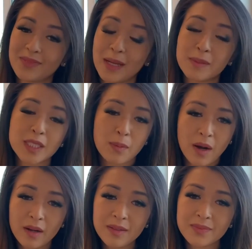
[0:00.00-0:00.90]
I'm
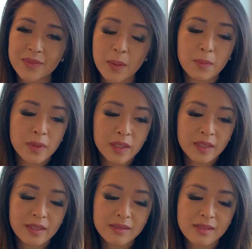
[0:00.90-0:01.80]
smart, I'm
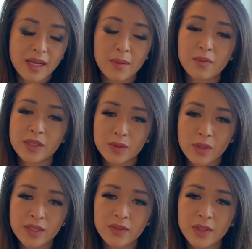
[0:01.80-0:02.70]
brilliant, I'm
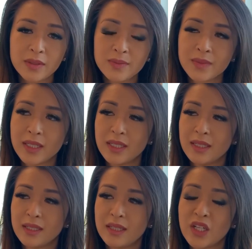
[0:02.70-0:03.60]
resourceful.
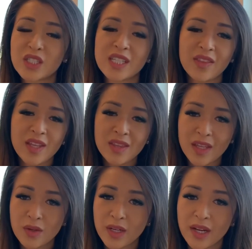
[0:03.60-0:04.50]
There's nothing
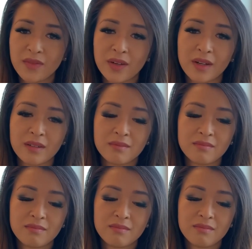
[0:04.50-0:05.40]
that you can ever
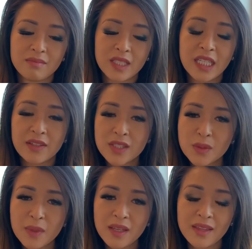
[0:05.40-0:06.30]
give
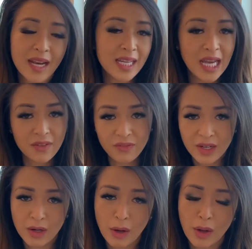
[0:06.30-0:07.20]
to me that I can't
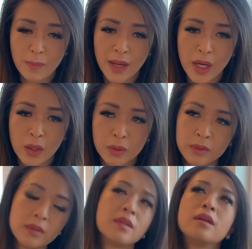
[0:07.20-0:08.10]
figure out on my
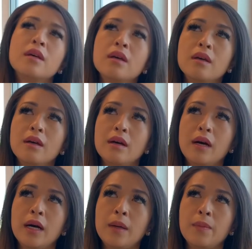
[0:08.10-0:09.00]
own.
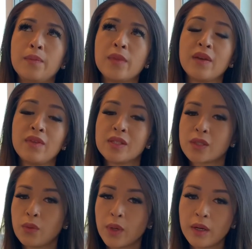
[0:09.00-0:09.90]
If there's
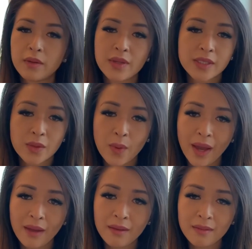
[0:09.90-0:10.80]
a will, there's a
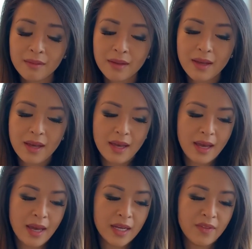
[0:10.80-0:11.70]
way.
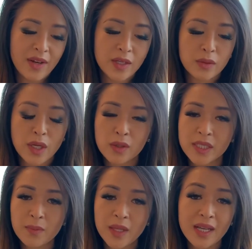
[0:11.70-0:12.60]
And if I don't know
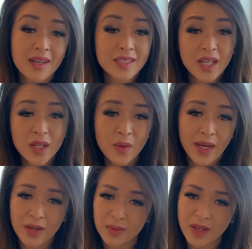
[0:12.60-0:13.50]
something, I'll tell you
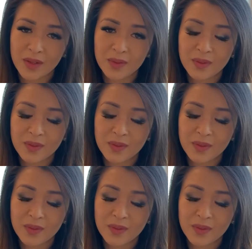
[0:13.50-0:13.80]
I don't know.